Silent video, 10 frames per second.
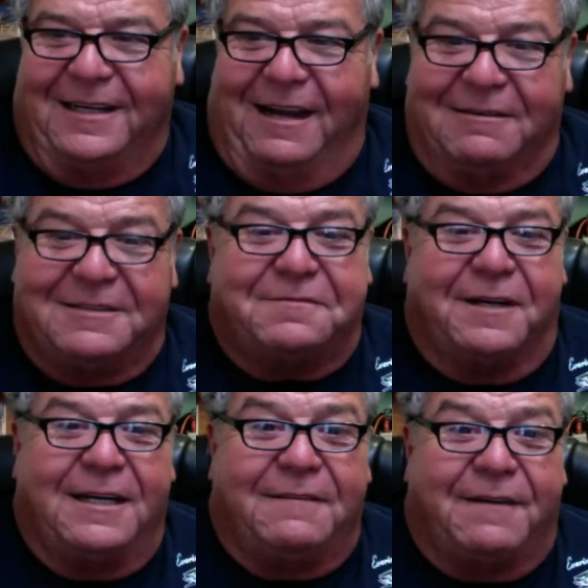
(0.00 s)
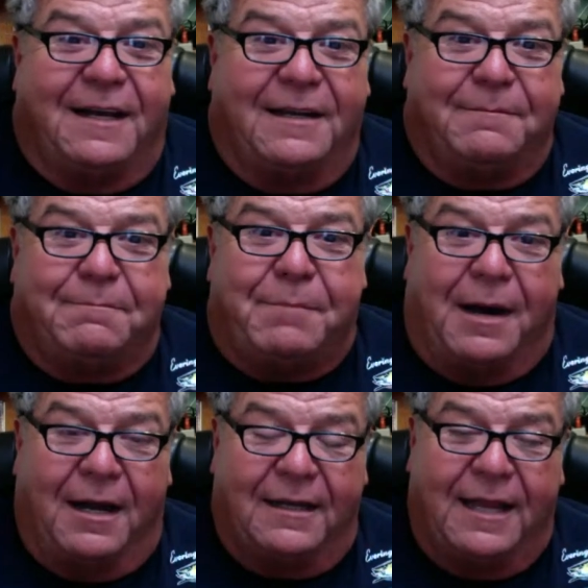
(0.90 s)
I was afraid if I
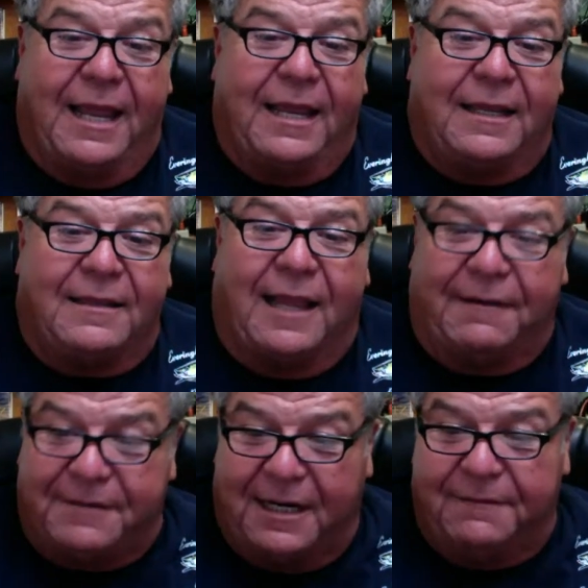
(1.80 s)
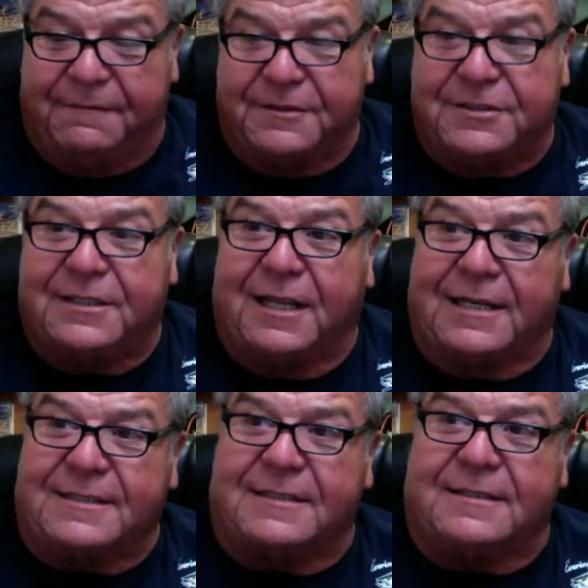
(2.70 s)
bought a lifetime fishing
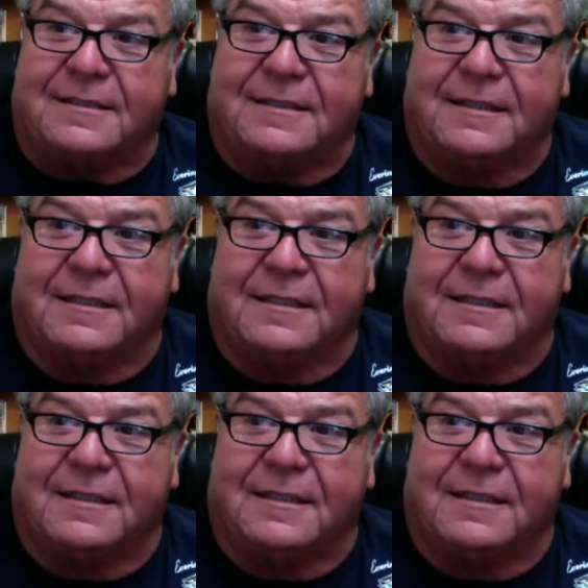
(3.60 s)
license,